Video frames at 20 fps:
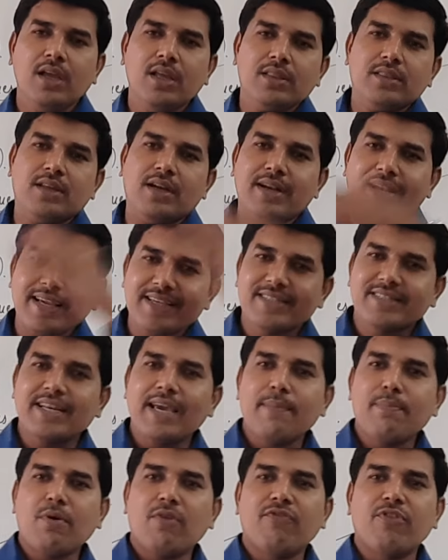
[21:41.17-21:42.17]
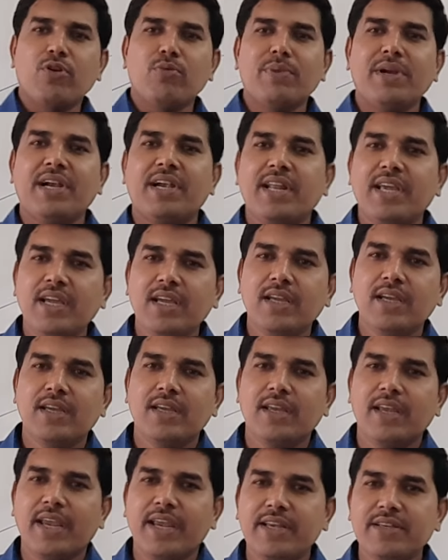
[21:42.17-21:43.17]
The next type of immunity
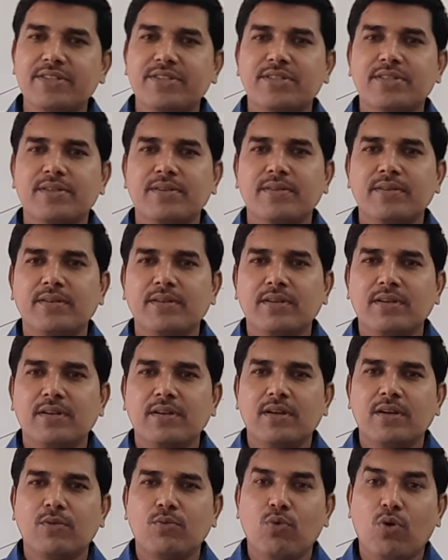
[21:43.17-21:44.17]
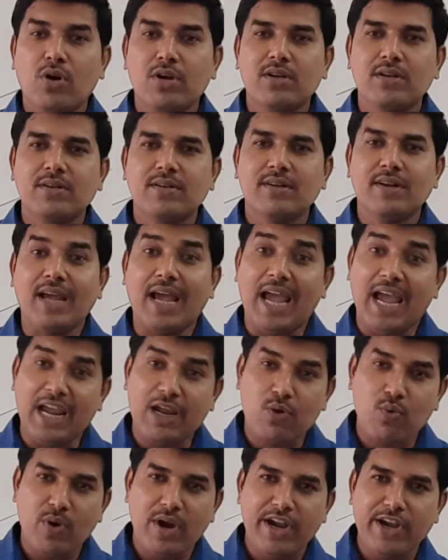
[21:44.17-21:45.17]
is what?
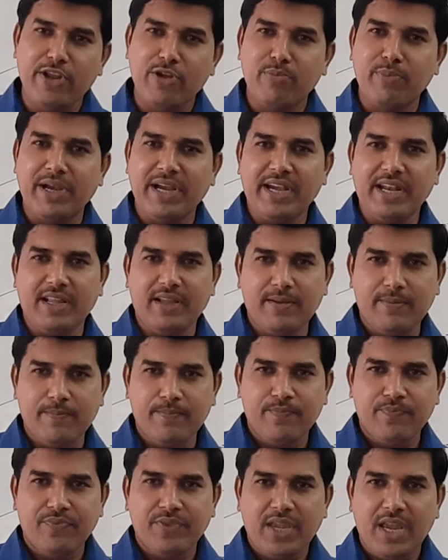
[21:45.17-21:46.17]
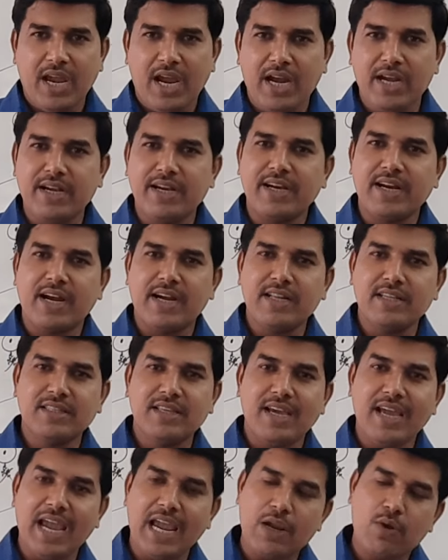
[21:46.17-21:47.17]
Acquired immunity. And regarding the
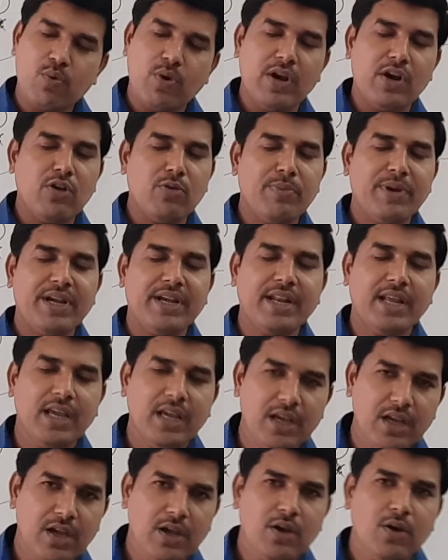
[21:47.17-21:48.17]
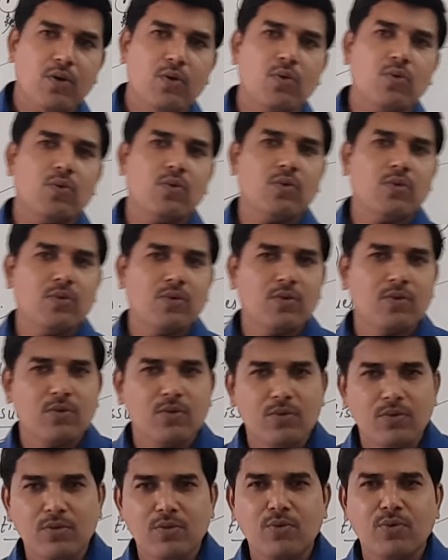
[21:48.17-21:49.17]
acquired immunity,
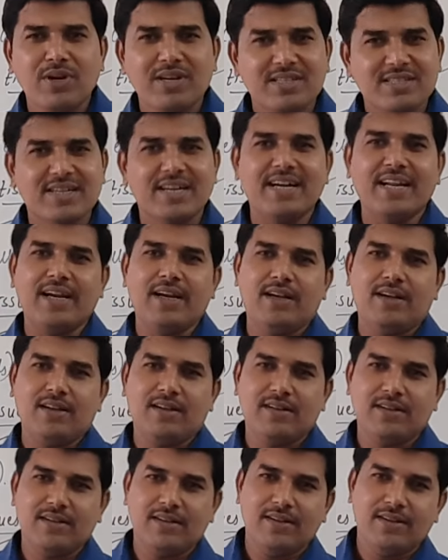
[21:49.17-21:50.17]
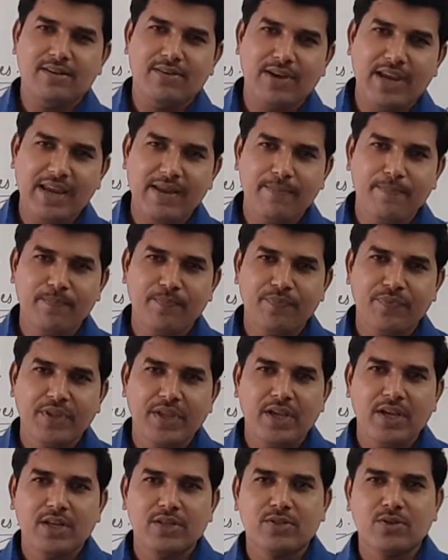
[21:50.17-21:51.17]
we will study it. Okay,
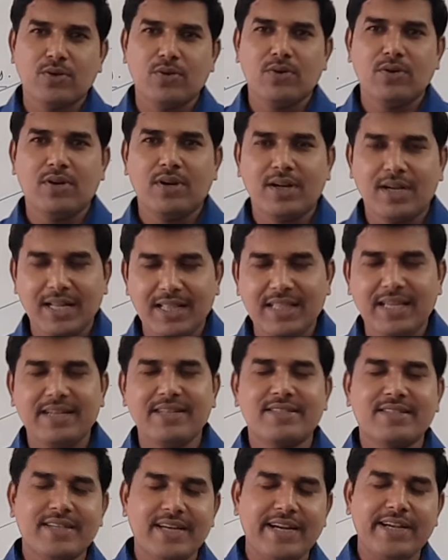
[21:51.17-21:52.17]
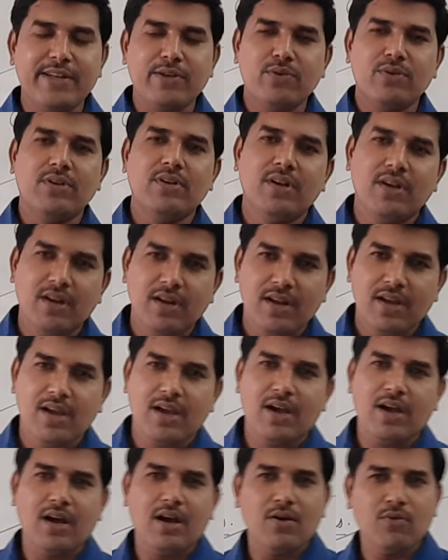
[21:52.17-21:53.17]
so till then stay tuned.
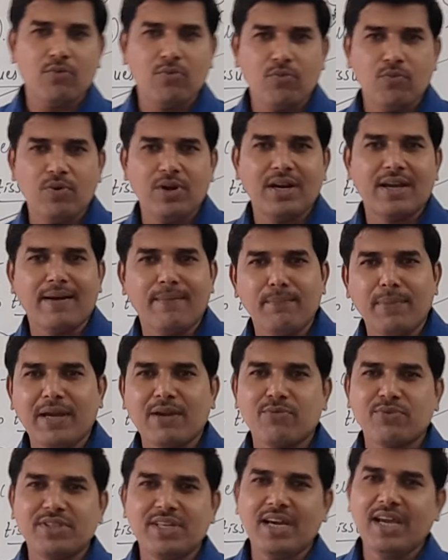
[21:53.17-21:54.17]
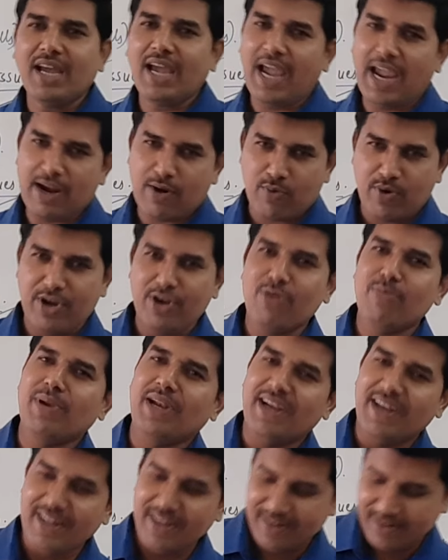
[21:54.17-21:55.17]
We'll come back with the acquired
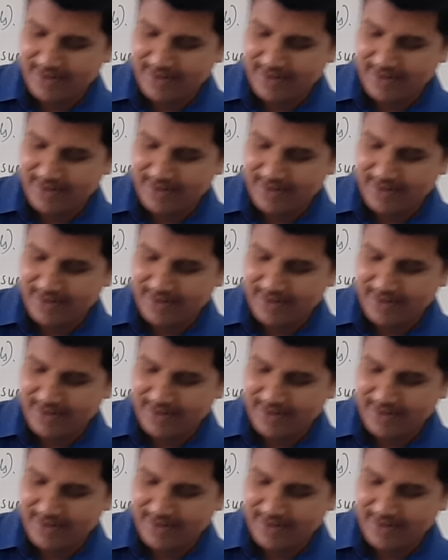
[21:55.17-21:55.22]
immunity.